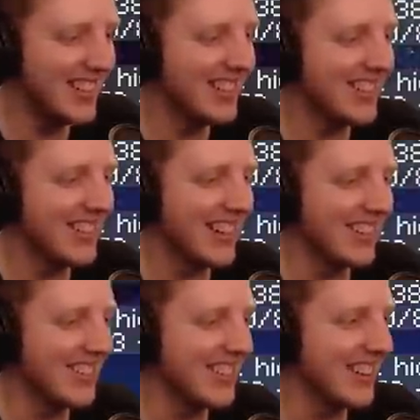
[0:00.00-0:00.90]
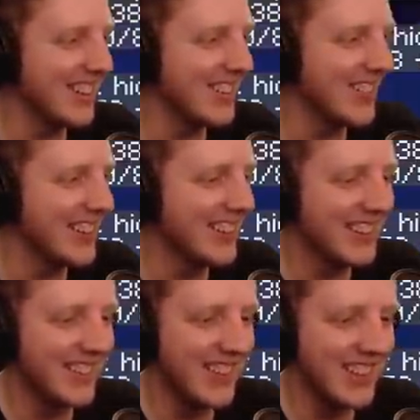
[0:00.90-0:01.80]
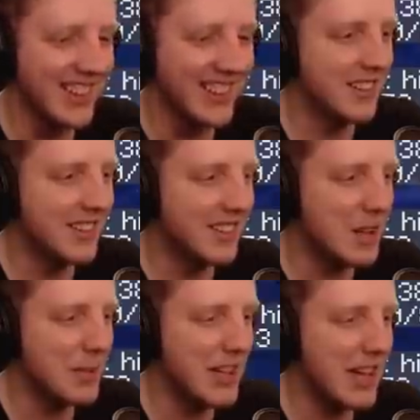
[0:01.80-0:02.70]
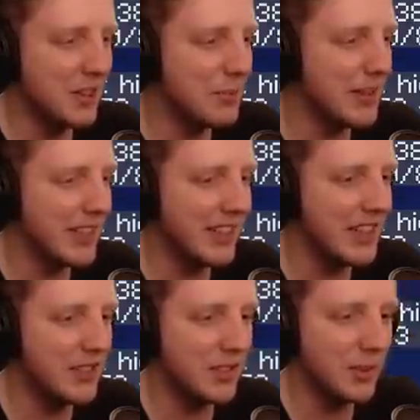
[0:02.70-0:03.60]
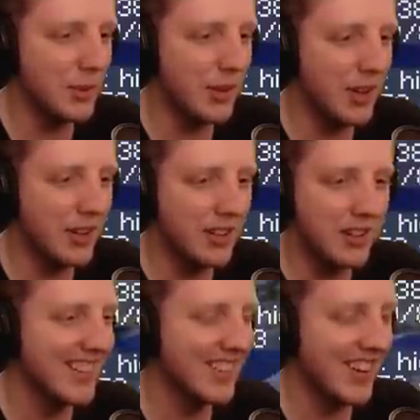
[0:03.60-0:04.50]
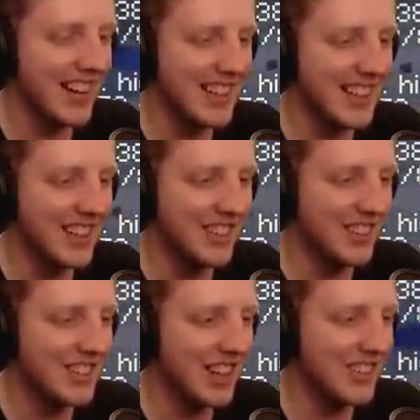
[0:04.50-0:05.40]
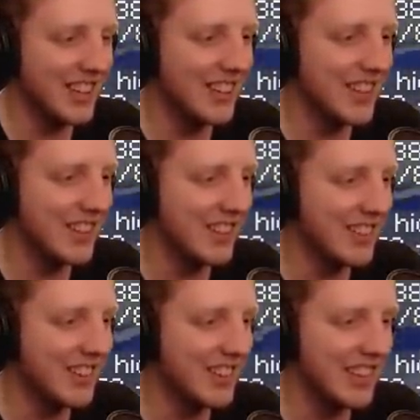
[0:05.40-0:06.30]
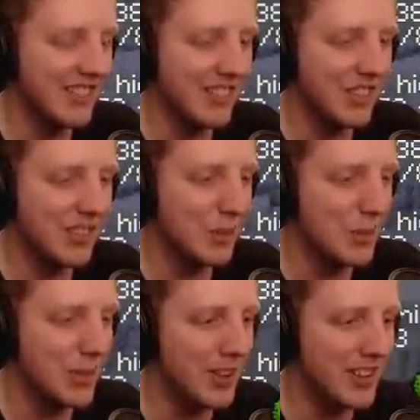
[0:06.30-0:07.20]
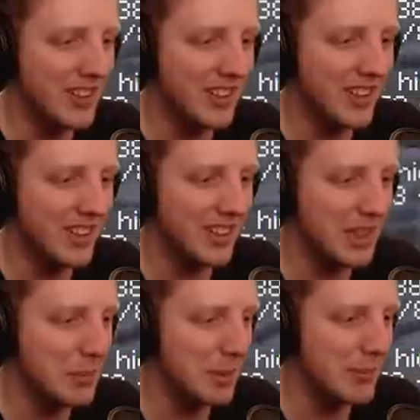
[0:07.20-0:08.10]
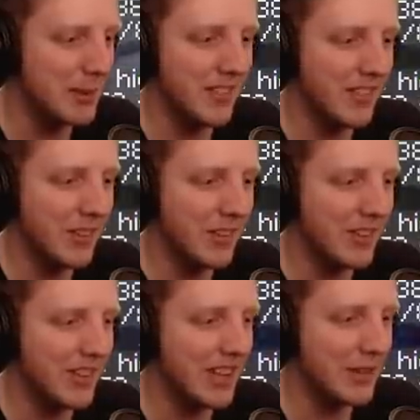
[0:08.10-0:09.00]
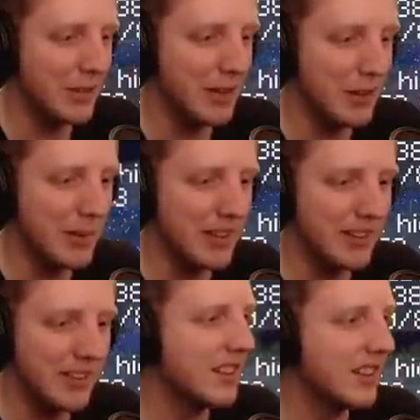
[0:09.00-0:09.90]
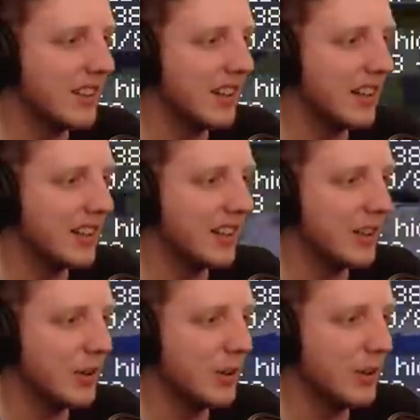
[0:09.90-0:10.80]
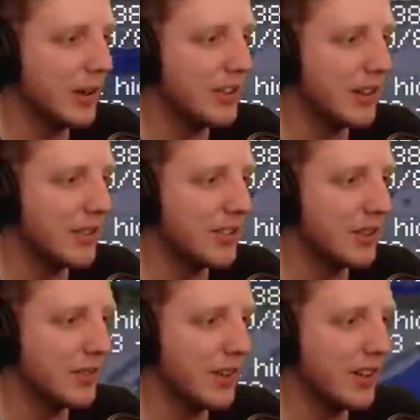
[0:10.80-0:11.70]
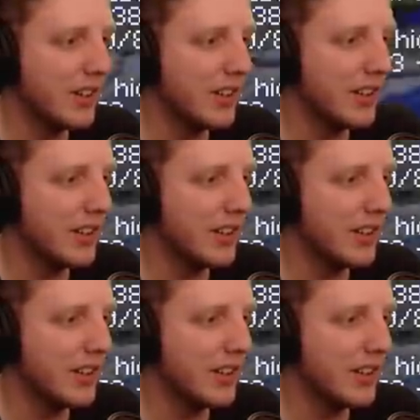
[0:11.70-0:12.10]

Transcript: Jesus, you guys are ridiculous, man. Come on. They've been held up in their cage for so long. Sorry I had to cage you. Chat was getting a bit crazy, even with slow mode on. I couldn't keep up. Right, well, we'll let you free for a bit. I think. Oh, I traveled too far.